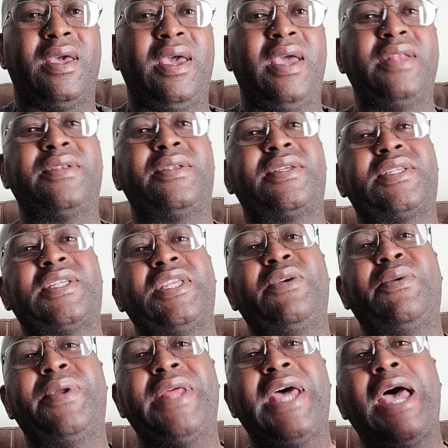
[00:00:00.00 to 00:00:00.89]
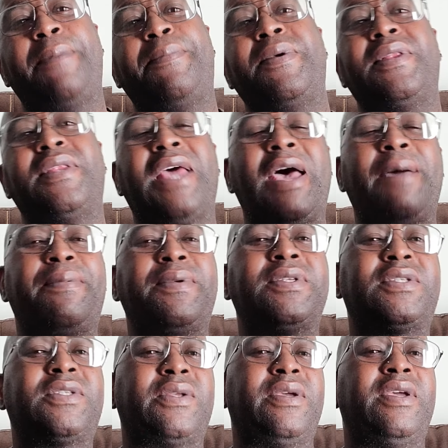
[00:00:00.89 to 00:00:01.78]
And to see what
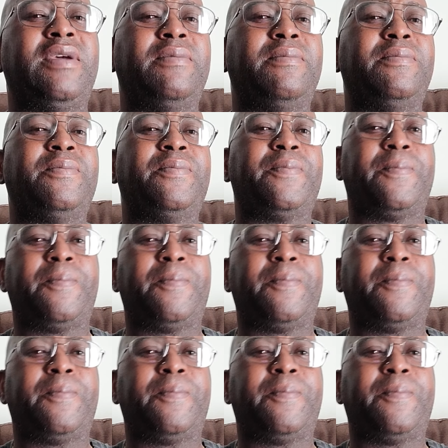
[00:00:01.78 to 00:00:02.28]
happens to him,